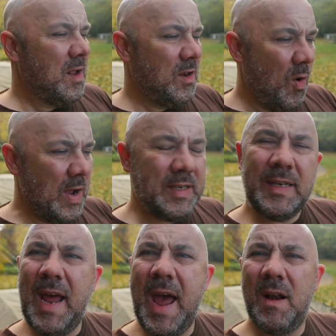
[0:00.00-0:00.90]
Lines are
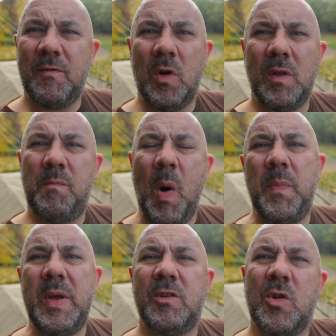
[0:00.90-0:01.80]
down. I've got the
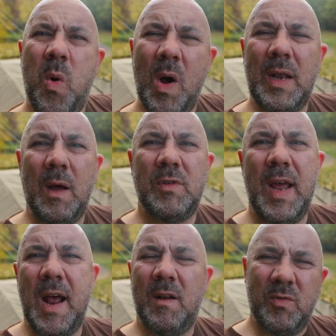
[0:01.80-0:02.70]
bobbins quite low
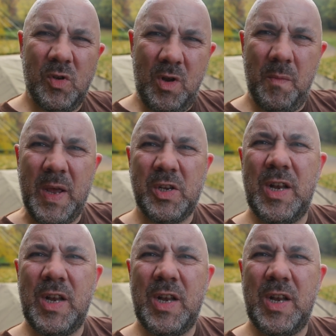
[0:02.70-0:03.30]
down, a little bit of